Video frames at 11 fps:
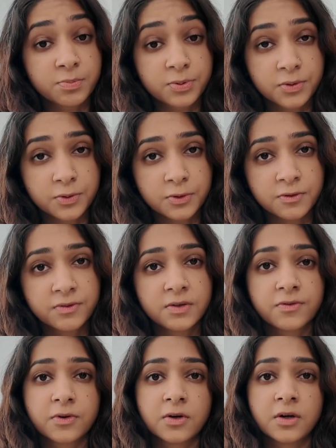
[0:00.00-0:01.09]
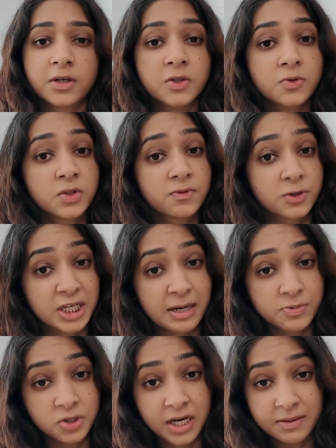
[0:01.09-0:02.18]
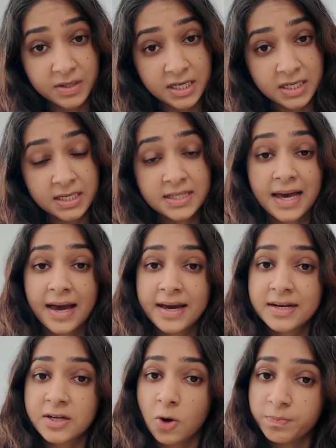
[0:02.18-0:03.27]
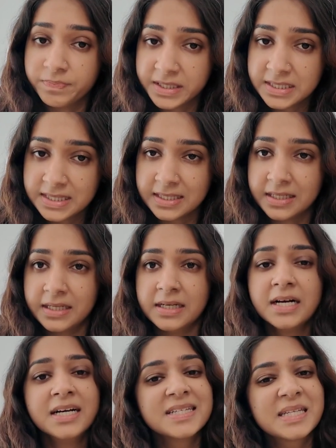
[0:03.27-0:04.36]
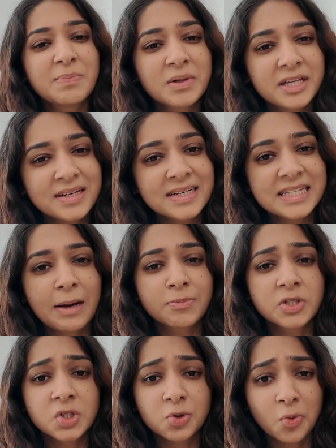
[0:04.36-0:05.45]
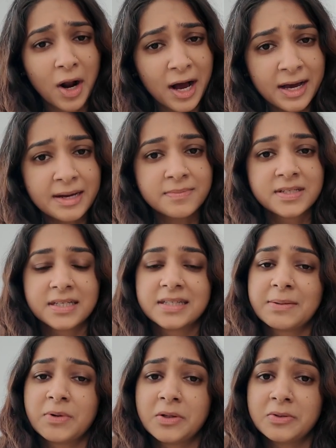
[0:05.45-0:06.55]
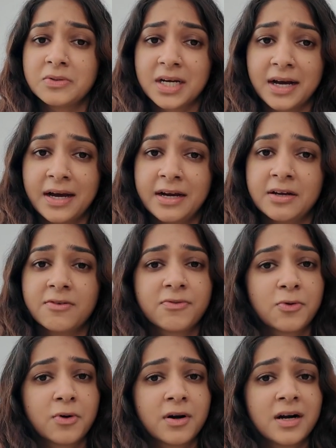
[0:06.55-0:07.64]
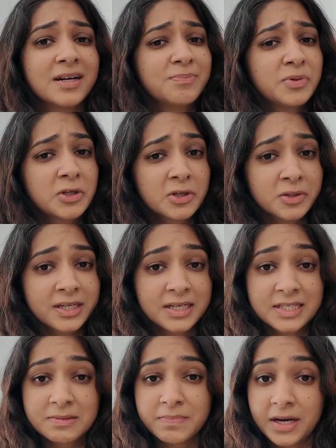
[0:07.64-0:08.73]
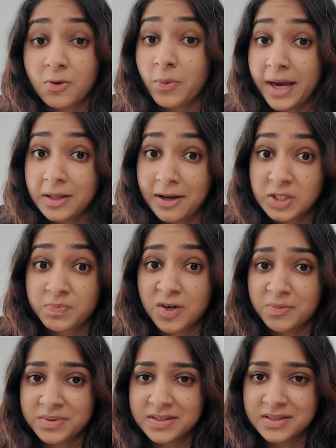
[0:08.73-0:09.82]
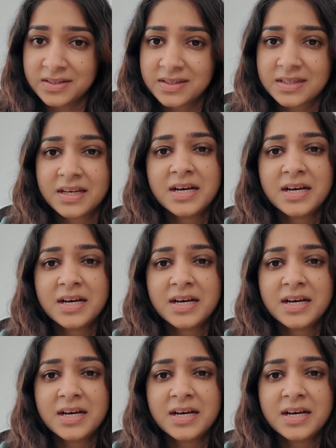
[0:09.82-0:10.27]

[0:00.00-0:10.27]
approved for use for type 2 diabetes and obesity, some clinics have prescribed semaglutide for purely cosmetic weight loss purposes.